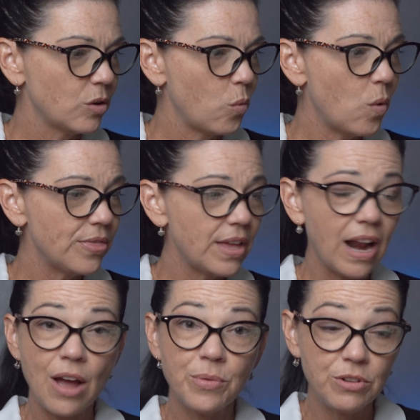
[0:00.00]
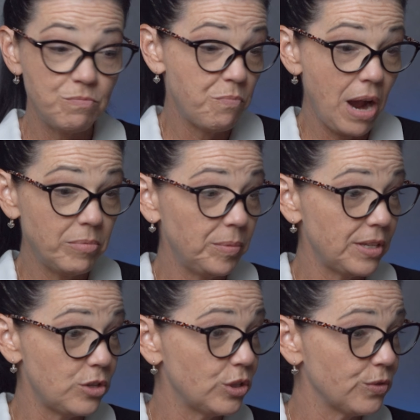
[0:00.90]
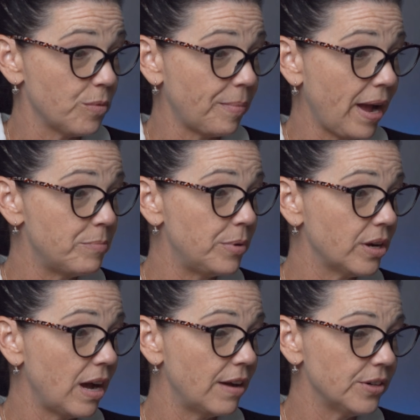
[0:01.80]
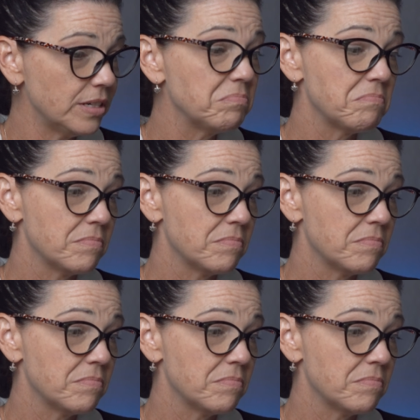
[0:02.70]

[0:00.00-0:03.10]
One that I would probably use for my book cover.